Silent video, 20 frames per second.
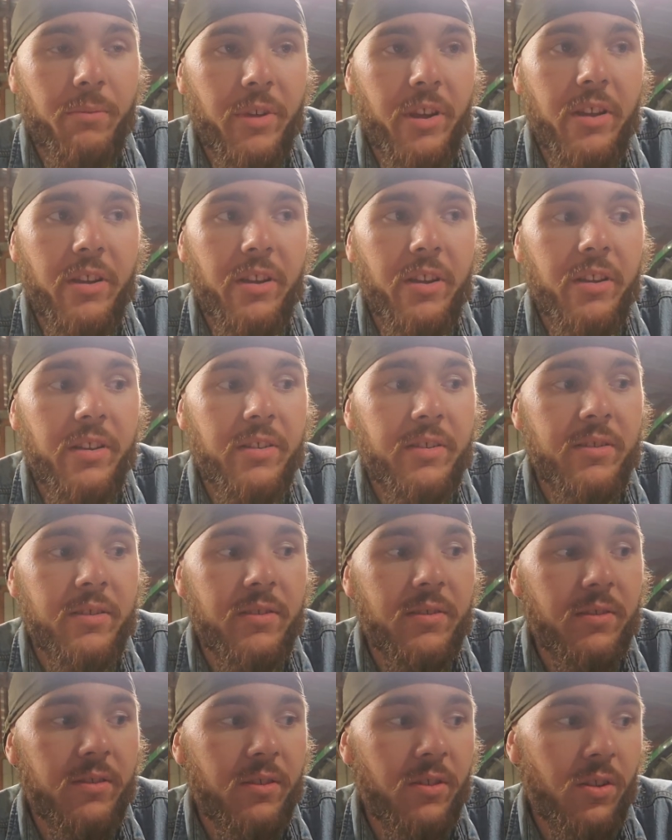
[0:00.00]

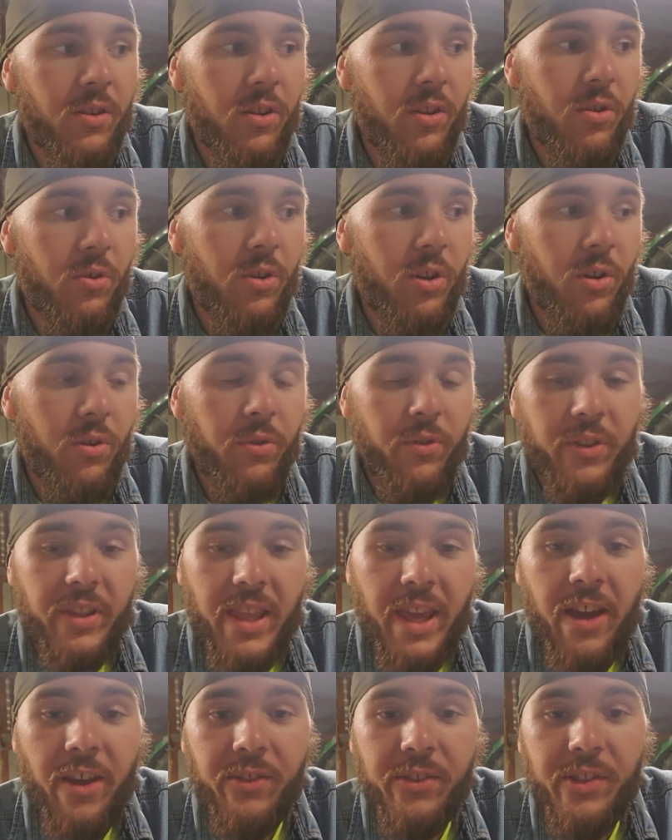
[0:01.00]
because you go to
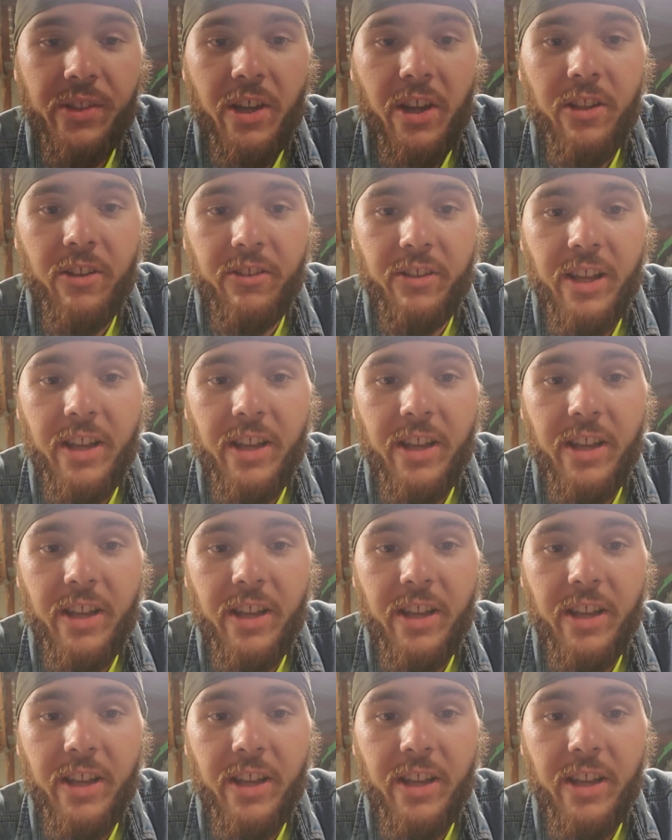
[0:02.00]
$1,000